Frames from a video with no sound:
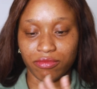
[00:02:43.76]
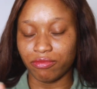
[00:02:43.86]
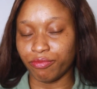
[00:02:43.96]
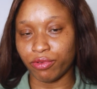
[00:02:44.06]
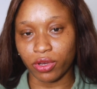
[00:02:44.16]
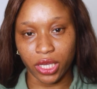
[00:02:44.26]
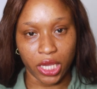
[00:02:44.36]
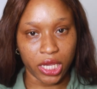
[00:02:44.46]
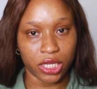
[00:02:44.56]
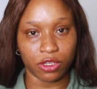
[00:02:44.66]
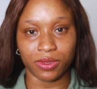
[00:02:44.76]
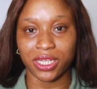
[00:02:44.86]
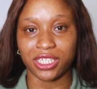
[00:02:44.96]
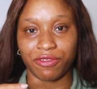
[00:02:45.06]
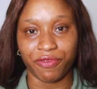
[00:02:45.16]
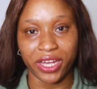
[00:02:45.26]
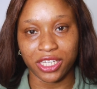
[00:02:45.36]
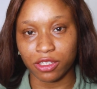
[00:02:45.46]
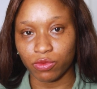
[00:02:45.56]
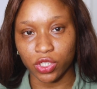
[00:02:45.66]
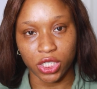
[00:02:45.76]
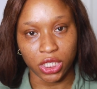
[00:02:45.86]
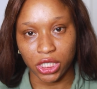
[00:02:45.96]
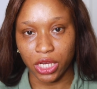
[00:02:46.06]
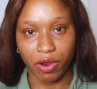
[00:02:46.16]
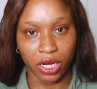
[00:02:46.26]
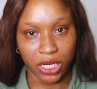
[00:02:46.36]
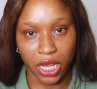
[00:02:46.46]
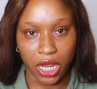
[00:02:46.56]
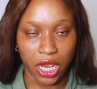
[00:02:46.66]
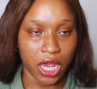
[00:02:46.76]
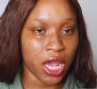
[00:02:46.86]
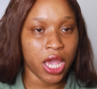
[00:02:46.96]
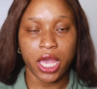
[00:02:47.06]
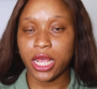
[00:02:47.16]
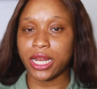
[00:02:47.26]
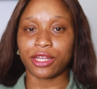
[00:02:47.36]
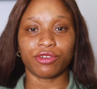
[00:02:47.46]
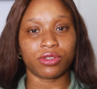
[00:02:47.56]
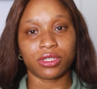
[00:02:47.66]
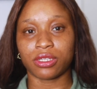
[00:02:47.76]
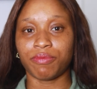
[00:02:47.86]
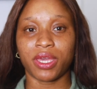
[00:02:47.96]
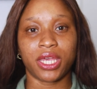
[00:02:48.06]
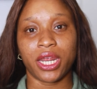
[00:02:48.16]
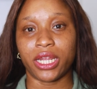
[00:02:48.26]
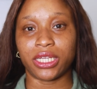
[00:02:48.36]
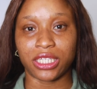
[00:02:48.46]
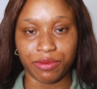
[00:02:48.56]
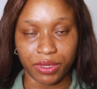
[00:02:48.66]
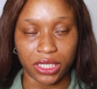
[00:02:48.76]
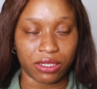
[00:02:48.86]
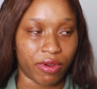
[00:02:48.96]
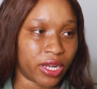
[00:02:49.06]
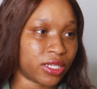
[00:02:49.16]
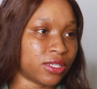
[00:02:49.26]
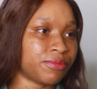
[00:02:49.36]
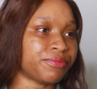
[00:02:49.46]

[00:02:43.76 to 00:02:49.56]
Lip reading: blockades. Sometimes they find small cheese here and there. They're just making ends meet, right?